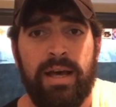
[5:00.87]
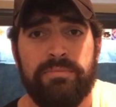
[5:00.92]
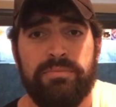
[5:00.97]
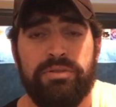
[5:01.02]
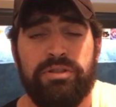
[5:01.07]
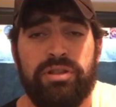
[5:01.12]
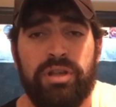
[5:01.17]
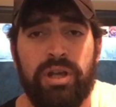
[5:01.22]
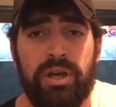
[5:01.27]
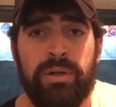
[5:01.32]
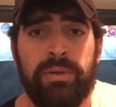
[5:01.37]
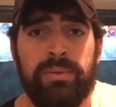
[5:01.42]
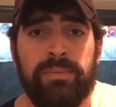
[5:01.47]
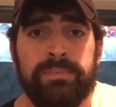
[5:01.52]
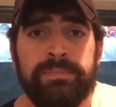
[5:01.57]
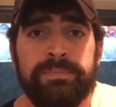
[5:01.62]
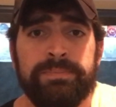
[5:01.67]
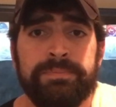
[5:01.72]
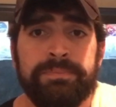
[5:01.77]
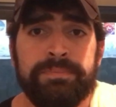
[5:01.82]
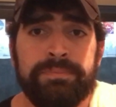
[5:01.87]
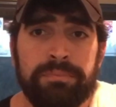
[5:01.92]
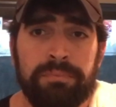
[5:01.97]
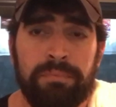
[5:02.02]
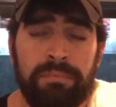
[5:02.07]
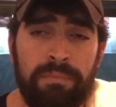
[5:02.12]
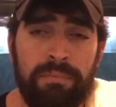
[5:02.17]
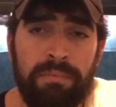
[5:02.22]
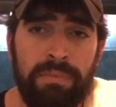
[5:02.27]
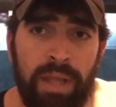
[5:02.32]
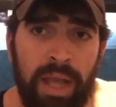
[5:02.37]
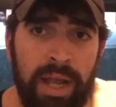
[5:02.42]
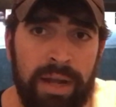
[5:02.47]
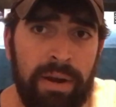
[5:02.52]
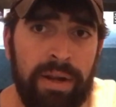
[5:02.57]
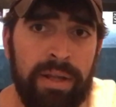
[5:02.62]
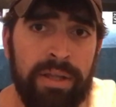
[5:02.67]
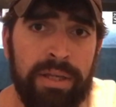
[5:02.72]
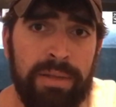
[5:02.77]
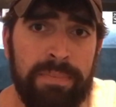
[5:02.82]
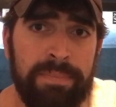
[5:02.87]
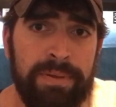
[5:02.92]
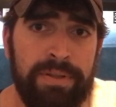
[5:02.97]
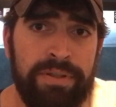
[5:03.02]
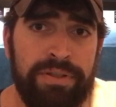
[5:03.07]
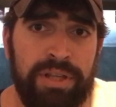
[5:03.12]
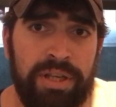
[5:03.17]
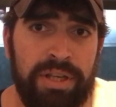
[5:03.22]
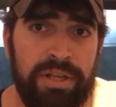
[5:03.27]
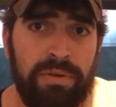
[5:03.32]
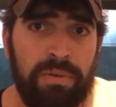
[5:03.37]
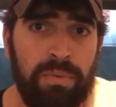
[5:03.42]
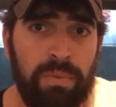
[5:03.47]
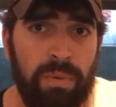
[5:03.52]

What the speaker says: So I greatly appreciate you